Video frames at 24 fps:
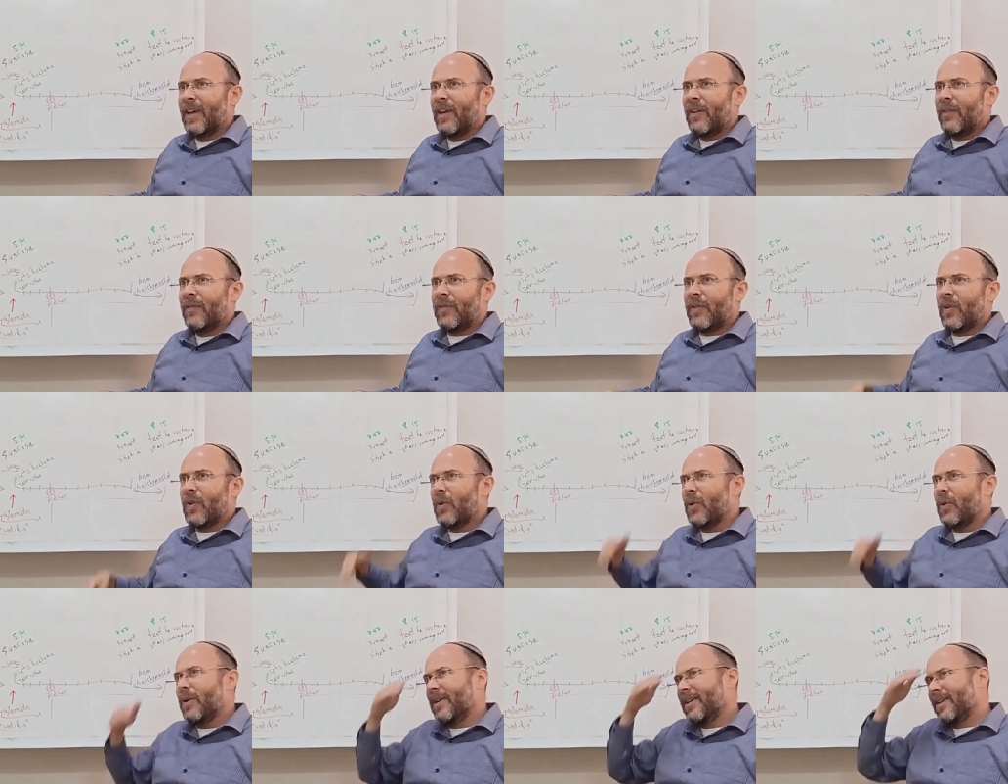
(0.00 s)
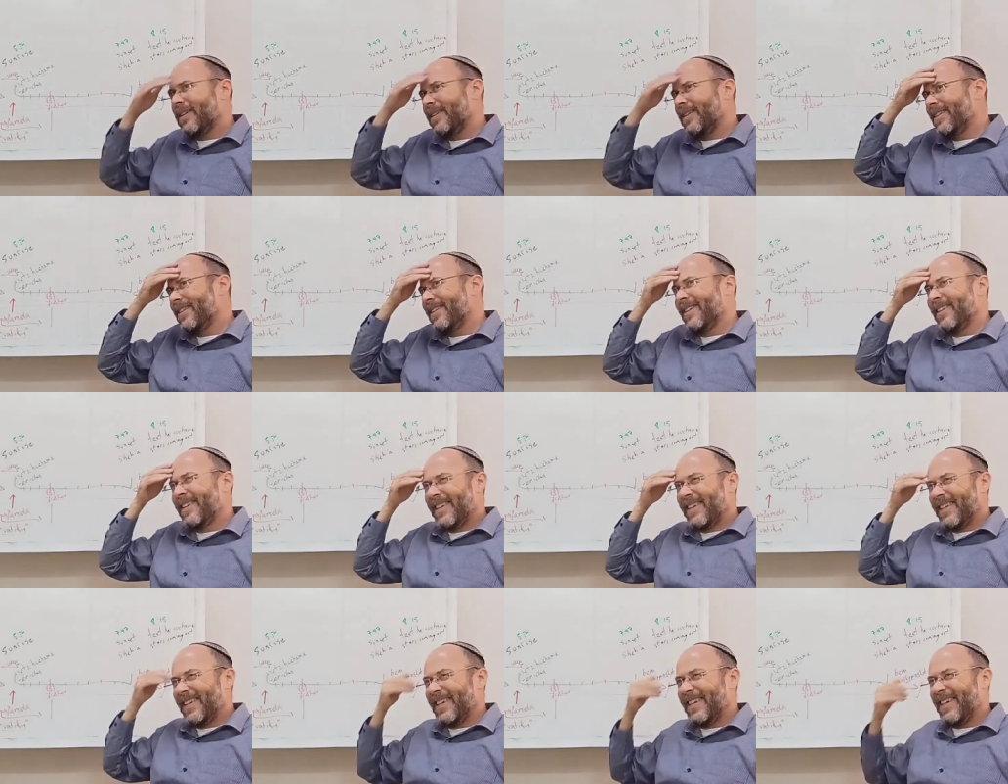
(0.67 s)

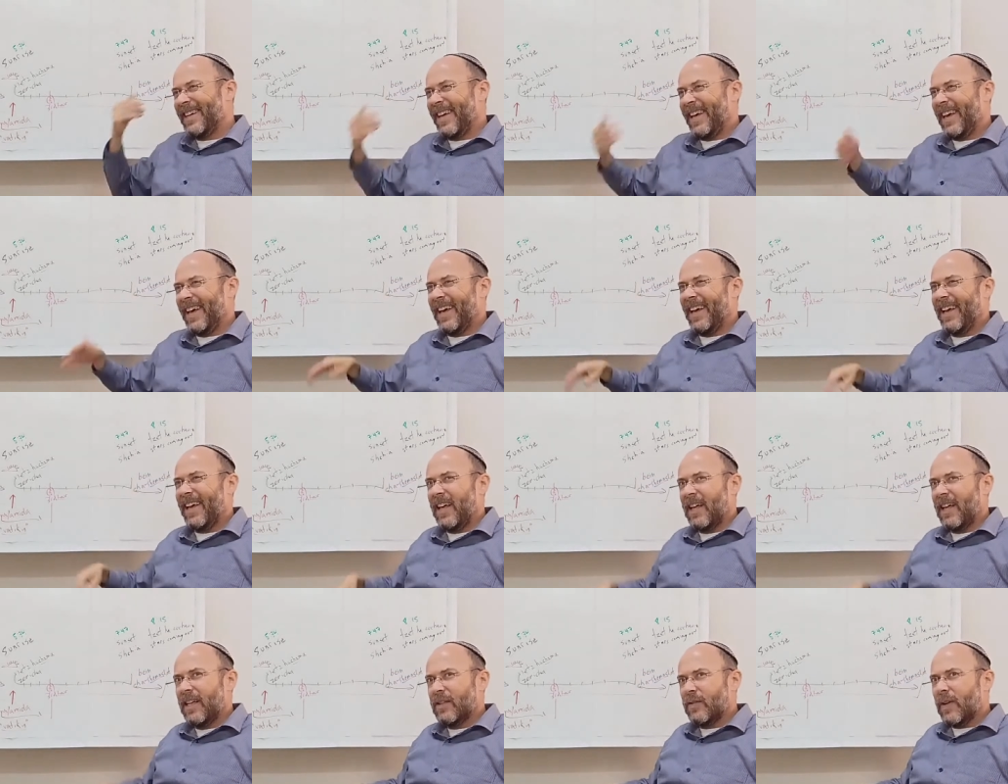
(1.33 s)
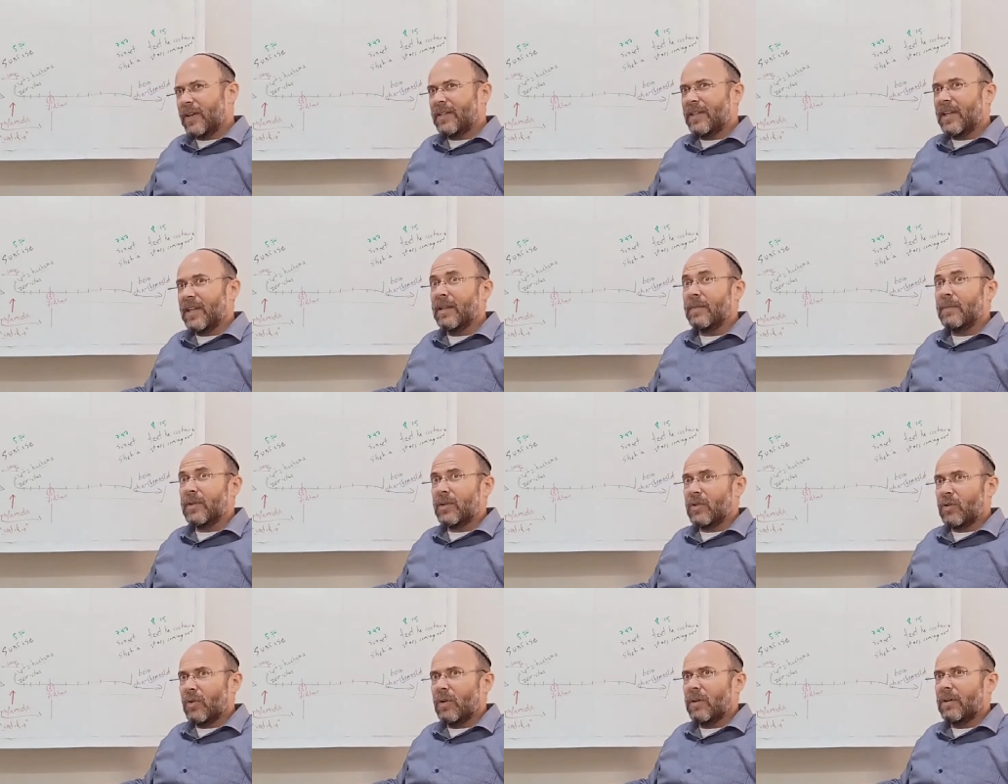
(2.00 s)
Phew. So I say the
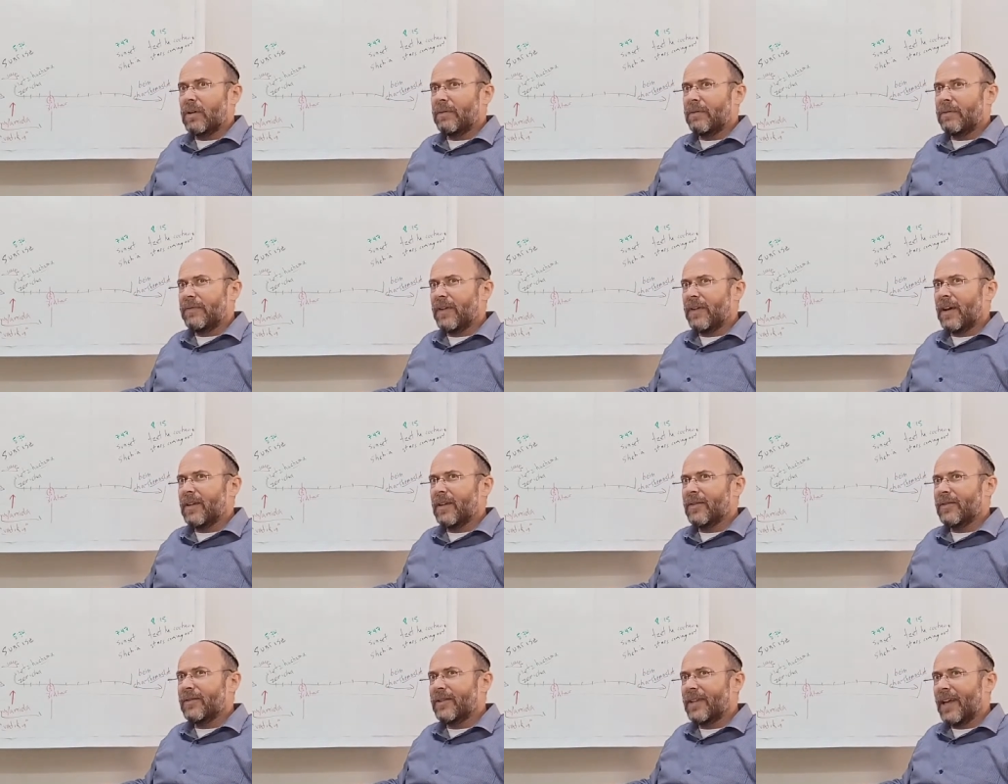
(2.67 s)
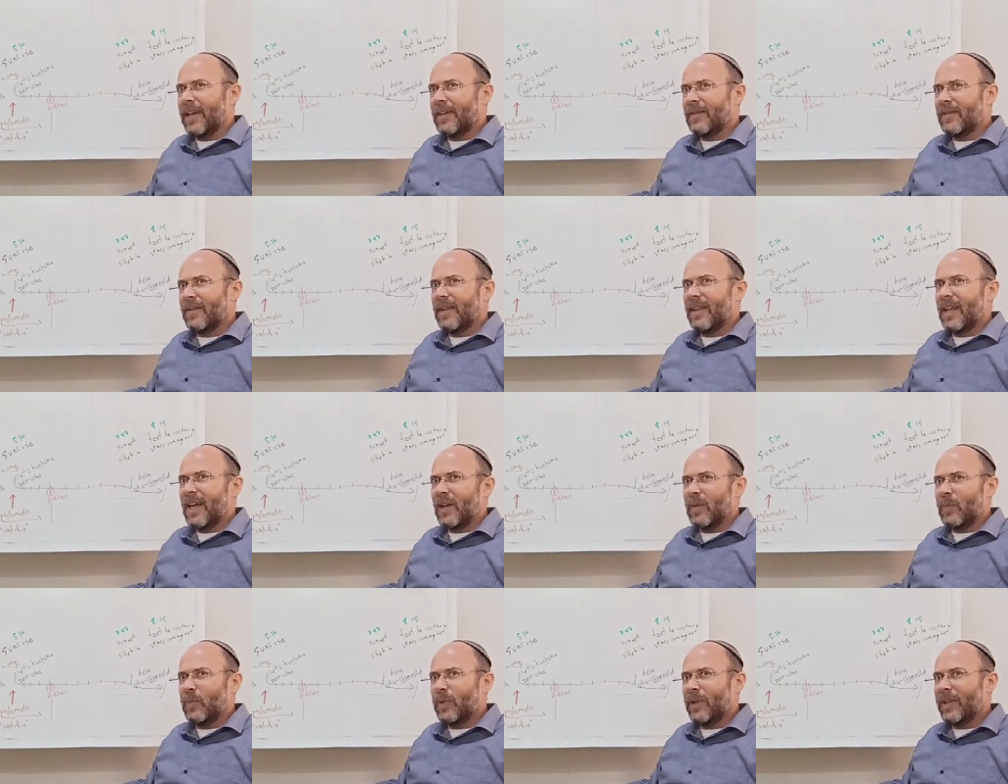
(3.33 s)
majority follows
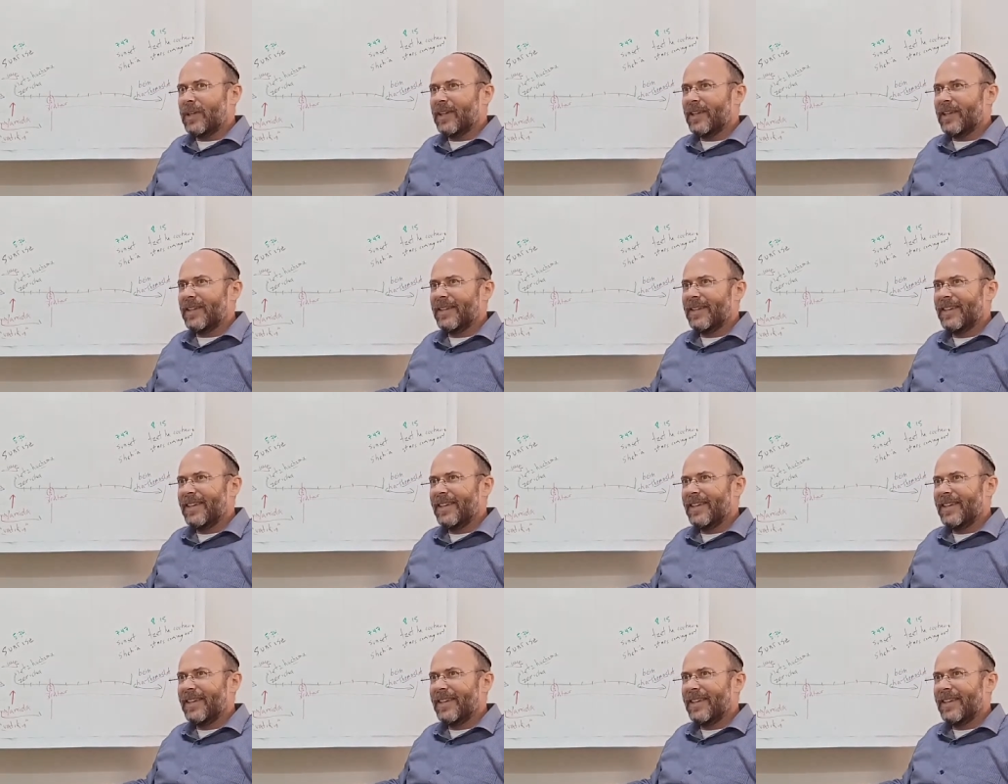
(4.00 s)
that opinion.